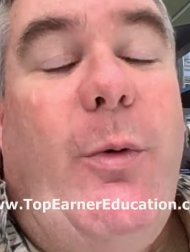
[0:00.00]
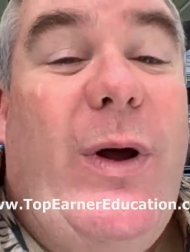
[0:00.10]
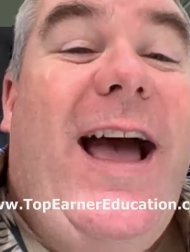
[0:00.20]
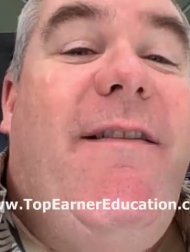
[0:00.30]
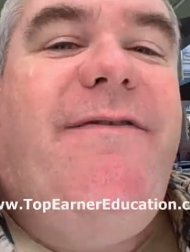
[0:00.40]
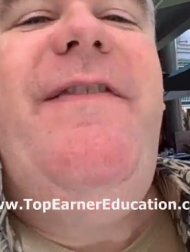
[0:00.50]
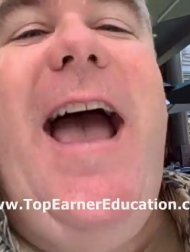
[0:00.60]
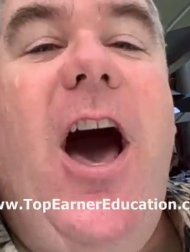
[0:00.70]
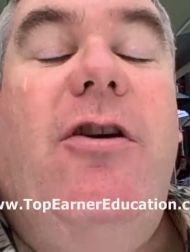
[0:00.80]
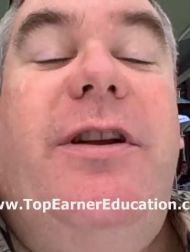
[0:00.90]
but what I have
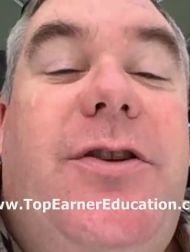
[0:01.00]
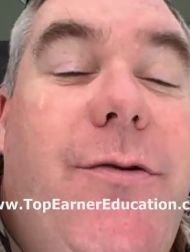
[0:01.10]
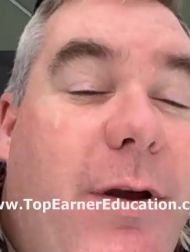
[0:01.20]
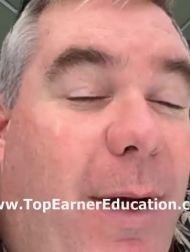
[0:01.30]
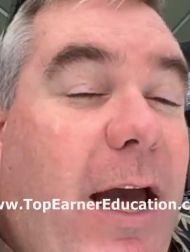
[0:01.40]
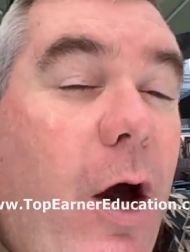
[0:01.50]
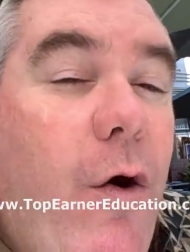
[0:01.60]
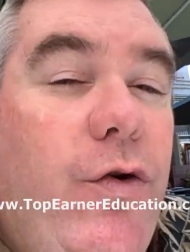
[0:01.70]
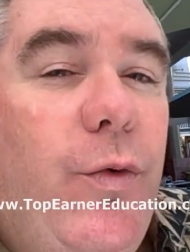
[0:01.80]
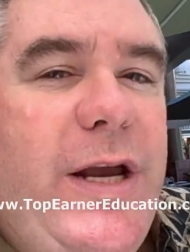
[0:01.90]
found in doing my
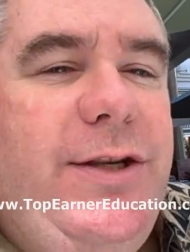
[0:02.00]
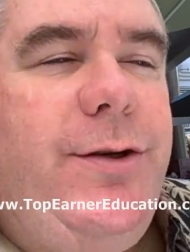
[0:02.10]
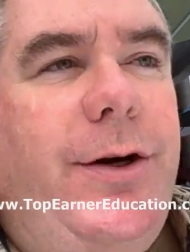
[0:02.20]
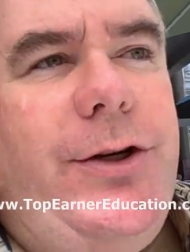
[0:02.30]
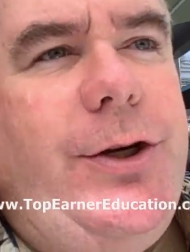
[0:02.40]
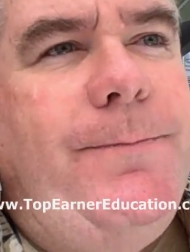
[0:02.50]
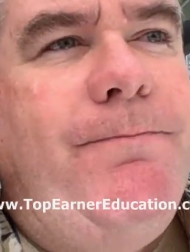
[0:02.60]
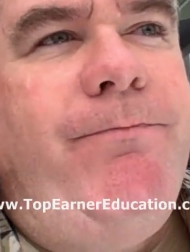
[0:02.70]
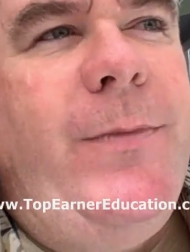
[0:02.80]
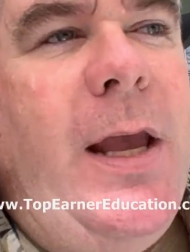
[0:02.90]
own research
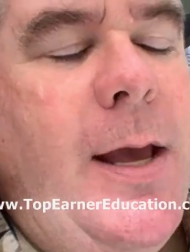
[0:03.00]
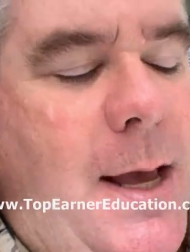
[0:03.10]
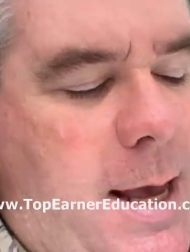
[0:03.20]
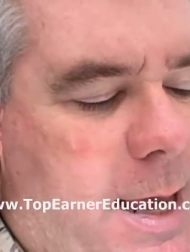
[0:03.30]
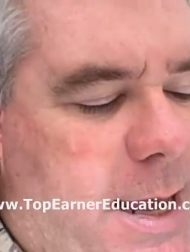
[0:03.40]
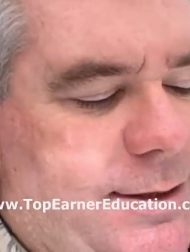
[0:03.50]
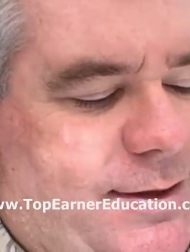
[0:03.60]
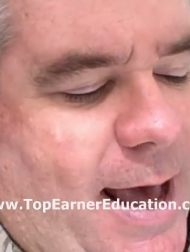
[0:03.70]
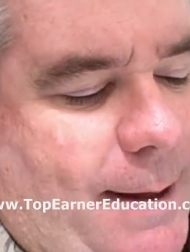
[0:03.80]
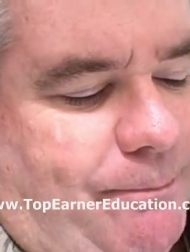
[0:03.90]

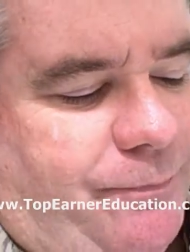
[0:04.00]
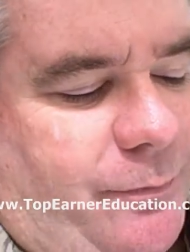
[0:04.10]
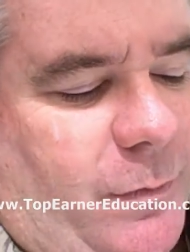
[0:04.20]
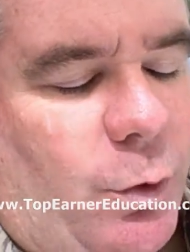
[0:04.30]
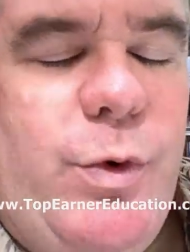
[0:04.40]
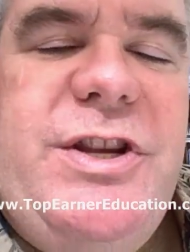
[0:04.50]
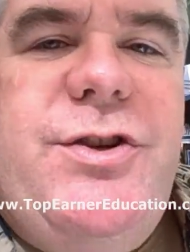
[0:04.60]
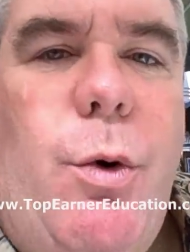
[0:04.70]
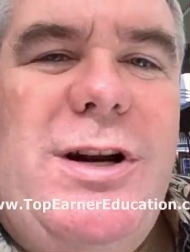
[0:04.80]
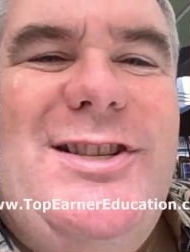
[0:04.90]
is that
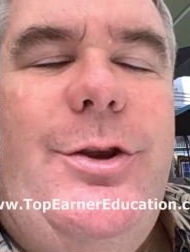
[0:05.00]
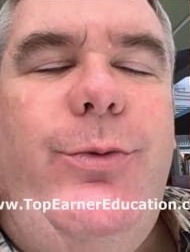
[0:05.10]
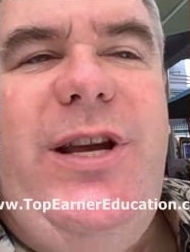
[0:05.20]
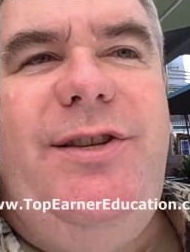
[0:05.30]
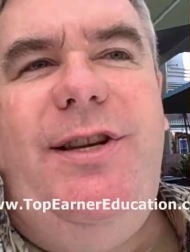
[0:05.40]
Resorts three